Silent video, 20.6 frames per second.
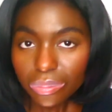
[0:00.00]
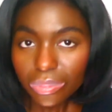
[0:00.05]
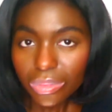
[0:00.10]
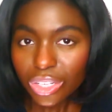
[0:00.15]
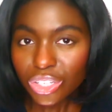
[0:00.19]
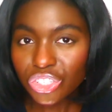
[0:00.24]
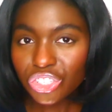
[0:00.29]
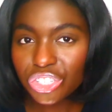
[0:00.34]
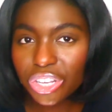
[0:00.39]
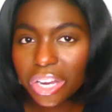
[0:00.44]

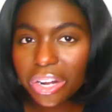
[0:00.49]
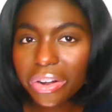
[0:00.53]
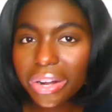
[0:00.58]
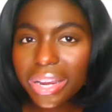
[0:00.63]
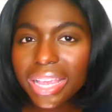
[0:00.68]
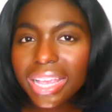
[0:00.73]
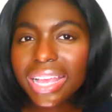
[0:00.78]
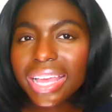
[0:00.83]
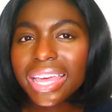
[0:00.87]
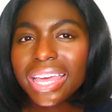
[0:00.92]

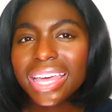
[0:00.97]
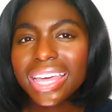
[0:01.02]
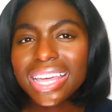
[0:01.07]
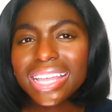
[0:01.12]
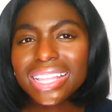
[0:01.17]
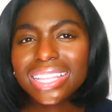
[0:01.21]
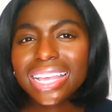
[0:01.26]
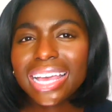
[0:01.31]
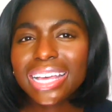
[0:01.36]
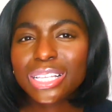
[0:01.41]
sharing
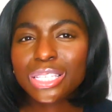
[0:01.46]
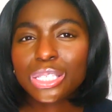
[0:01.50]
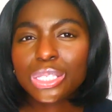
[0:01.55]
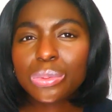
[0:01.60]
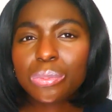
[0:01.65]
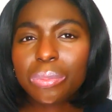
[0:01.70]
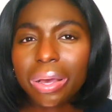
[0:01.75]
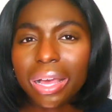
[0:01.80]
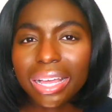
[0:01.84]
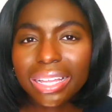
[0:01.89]
that
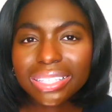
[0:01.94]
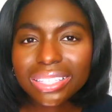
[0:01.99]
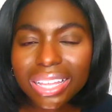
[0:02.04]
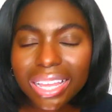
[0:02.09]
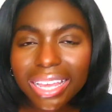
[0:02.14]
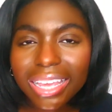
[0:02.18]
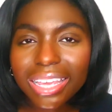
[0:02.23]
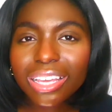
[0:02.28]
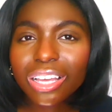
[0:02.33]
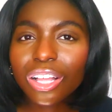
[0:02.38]

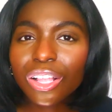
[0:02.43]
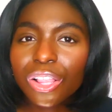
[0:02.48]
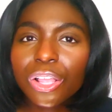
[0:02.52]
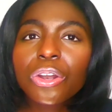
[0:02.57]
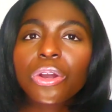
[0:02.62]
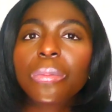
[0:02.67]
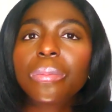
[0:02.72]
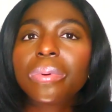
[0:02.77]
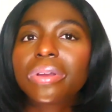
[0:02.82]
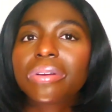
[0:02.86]
spotlight a
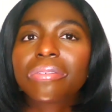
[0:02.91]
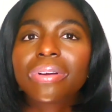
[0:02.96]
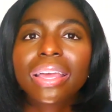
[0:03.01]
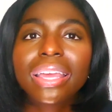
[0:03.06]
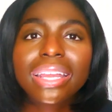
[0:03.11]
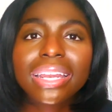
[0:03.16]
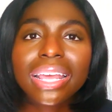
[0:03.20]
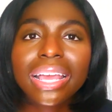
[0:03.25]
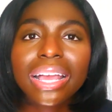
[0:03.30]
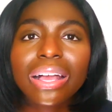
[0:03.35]
little bit
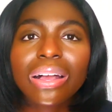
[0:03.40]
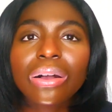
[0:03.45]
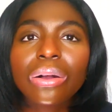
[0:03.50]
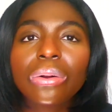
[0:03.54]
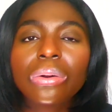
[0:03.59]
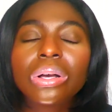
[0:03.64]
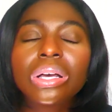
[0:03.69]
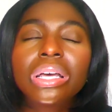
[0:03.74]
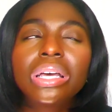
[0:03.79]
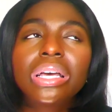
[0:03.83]
right now.